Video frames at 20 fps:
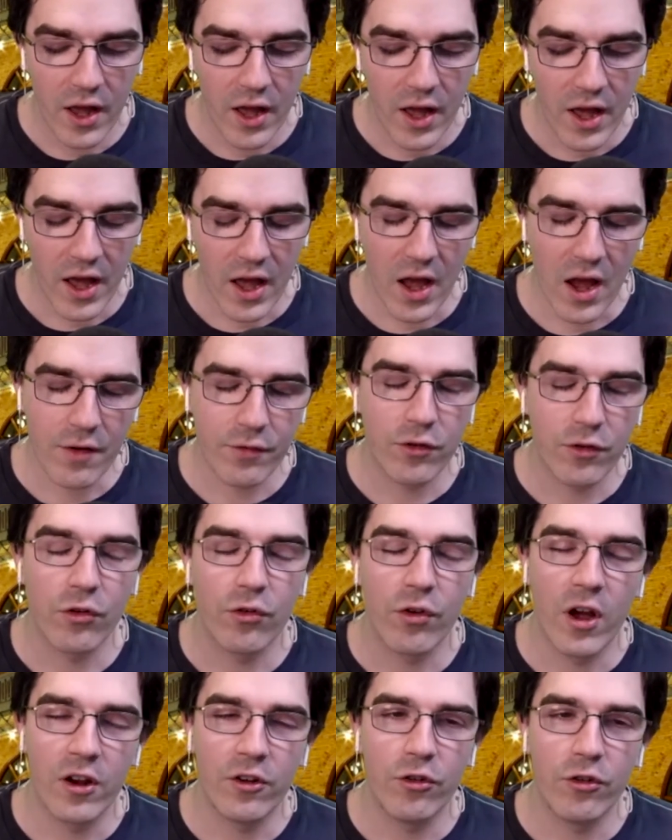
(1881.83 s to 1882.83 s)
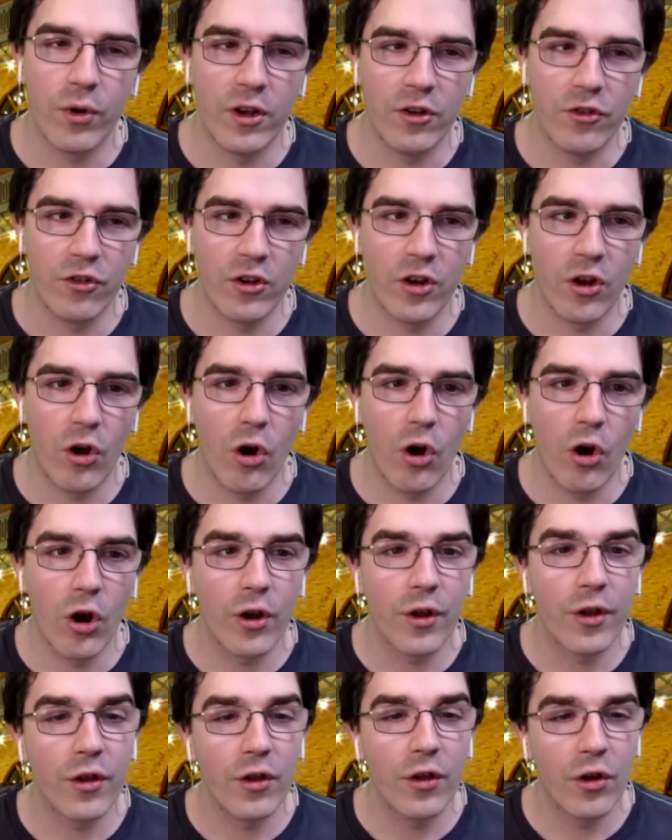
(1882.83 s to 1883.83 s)
after graduation are
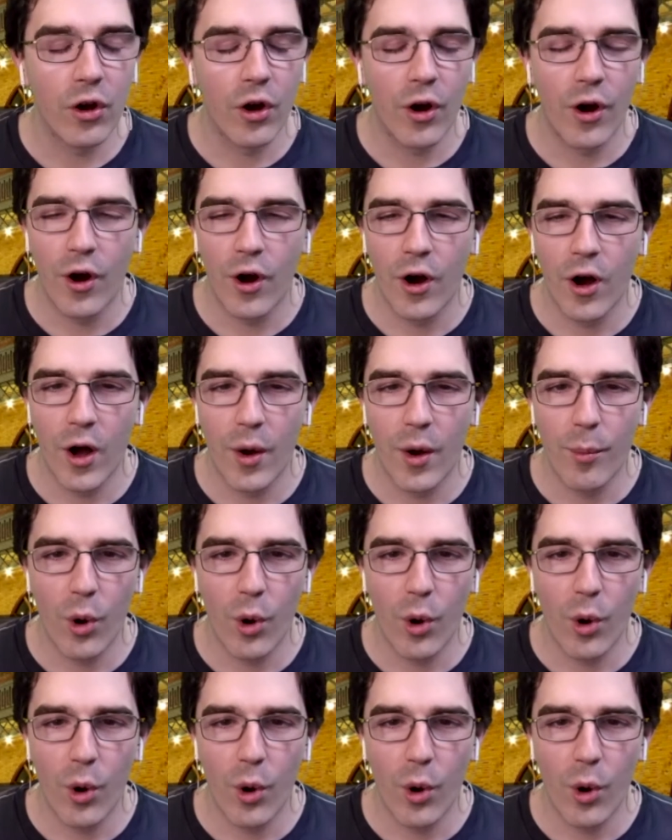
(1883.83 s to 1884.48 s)
um,